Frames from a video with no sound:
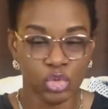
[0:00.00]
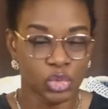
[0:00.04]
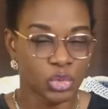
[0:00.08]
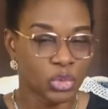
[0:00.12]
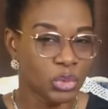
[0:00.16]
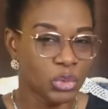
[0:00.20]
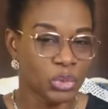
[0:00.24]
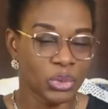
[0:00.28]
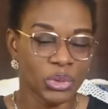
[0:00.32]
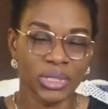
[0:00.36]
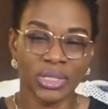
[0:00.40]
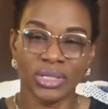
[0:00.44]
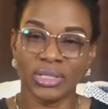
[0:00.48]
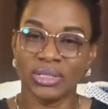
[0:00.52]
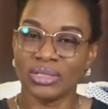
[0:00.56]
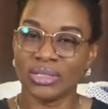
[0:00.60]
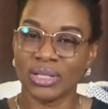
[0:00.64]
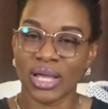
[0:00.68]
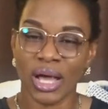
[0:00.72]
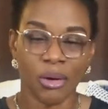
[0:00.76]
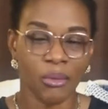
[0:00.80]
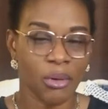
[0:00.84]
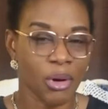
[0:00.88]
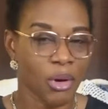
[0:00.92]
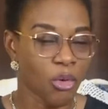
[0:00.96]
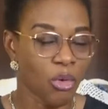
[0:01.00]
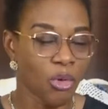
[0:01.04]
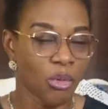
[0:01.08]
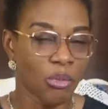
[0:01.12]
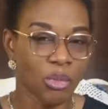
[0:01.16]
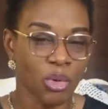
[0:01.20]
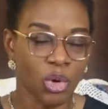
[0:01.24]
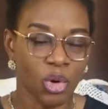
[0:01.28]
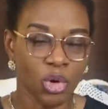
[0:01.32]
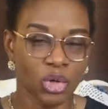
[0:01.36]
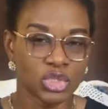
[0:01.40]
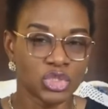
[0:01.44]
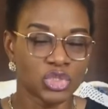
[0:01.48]
do in our home
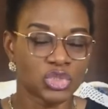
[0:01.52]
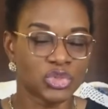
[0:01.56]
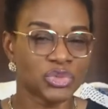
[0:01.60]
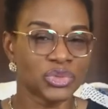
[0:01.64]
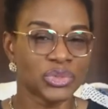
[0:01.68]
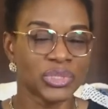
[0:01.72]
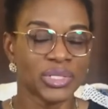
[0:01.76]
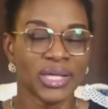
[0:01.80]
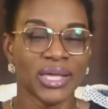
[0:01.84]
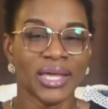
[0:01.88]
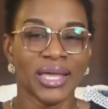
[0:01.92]
country.